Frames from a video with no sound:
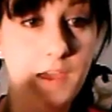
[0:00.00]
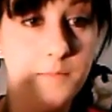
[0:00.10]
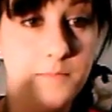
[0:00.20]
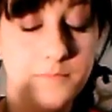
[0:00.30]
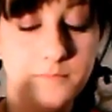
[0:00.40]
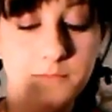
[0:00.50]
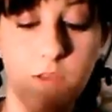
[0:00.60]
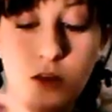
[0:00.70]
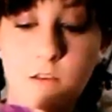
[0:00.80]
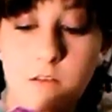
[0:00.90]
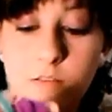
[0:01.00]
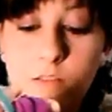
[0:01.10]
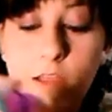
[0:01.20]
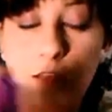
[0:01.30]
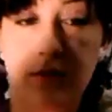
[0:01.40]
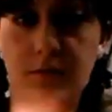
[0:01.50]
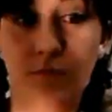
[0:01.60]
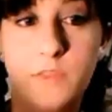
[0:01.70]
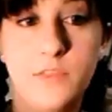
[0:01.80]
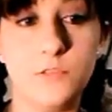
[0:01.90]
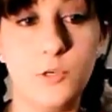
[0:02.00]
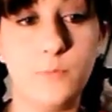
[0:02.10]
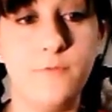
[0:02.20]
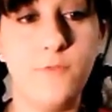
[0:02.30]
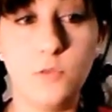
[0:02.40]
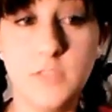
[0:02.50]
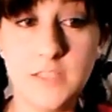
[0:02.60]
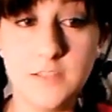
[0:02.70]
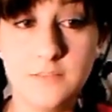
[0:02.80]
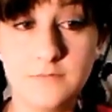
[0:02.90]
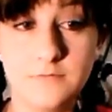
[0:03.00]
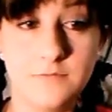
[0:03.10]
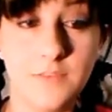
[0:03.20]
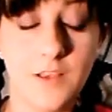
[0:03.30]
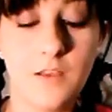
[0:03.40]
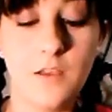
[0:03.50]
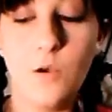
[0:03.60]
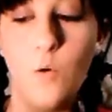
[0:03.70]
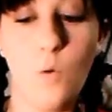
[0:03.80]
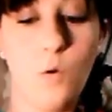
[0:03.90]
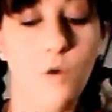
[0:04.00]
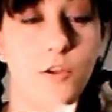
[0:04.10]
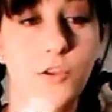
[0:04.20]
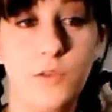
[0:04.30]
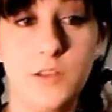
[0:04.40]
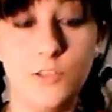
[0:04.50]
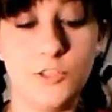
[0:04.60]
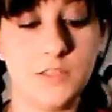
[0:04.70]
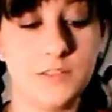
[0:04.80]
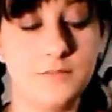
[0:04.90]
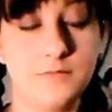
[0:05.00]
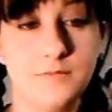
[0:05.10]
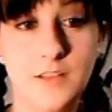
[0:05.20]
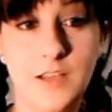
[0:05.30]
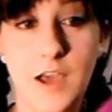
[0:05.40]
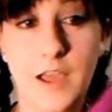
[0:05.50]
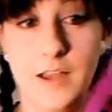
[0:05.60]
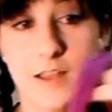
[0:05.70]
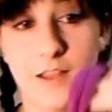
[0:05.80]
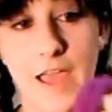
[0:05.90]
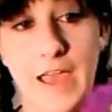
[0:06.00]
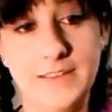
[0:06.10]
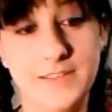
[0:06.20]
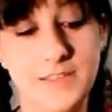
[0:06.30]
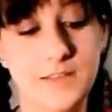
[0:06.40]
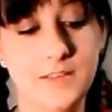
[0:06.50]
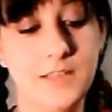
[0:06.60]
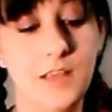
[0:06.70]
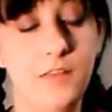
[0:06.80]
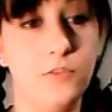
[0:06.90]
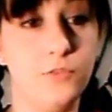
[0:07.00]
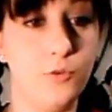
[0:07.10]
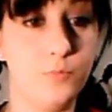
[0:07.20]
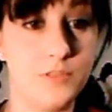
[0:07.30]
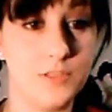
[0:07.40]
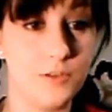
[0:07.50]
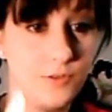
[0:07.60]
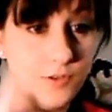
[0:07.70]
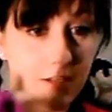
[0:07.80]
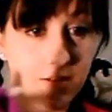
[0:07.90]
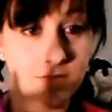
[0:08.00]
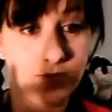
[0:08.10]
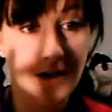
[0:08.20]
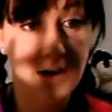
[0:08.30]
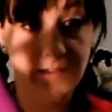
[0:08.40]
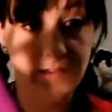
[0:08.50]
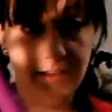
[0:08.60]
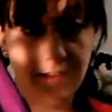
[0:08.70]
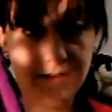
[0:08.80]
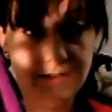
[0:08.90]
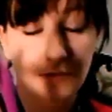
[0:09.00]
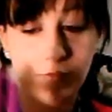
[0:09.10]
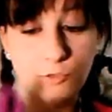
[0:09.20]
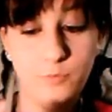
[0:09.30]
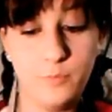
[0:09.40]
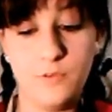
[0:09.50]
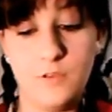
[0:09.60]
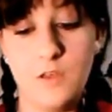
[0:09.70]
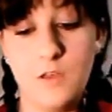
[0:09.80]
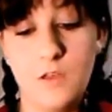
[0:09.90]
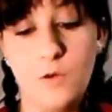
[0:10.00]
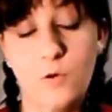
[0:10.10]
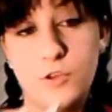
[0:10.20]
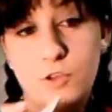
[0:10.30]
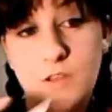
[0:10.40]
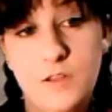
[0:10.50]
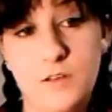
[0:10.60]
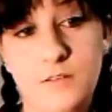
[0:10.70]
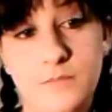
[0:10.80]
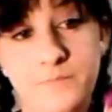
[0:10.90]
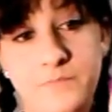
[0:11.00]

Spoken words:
them like with the loop folded, or you can just cut as is in the loop. So you can cut it like this in the loop, or you can